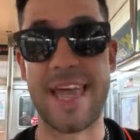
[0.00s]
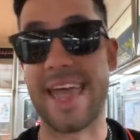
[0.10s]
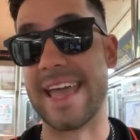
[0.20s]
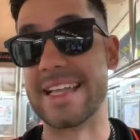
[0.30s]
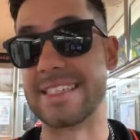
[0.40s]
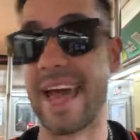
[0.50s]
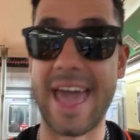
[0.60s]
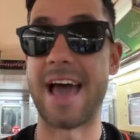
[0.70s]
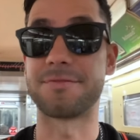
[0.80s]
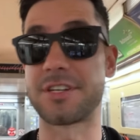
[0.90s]
and I
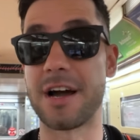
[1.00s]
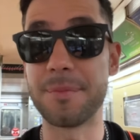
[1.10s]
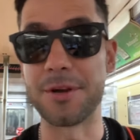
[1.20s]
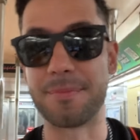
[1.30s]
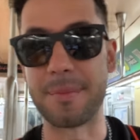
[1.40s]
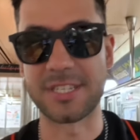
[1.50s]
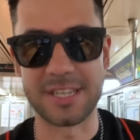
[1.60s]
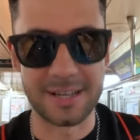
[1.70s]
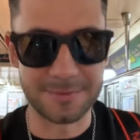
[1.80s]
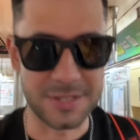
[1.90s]
have to come here by
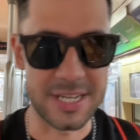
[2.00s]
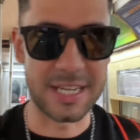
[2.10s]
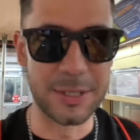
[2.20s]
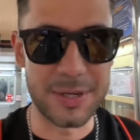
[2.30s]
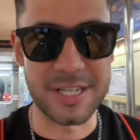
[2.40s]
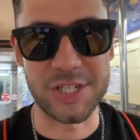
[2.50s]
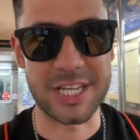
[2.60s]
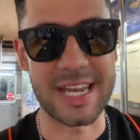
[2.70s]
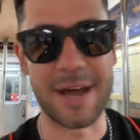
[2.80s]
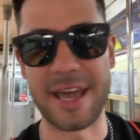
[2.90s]
myself to take a look and
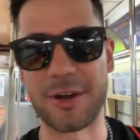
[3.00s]
check it out and